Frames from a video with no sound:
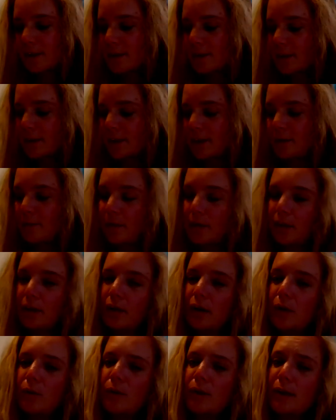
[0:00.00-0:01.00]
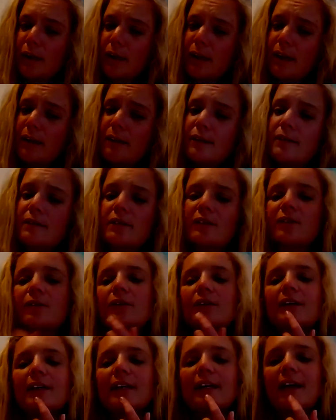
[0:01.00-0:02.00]
Is it going to be lowercase
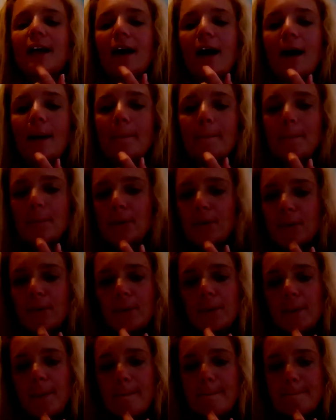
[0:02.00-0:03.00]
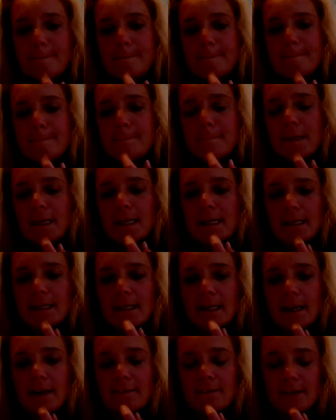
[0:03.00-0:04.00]
or capital? Hmm,
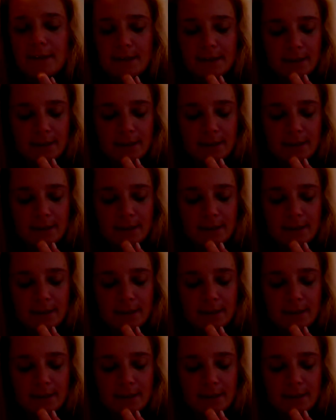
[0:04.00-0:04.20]
beginning of a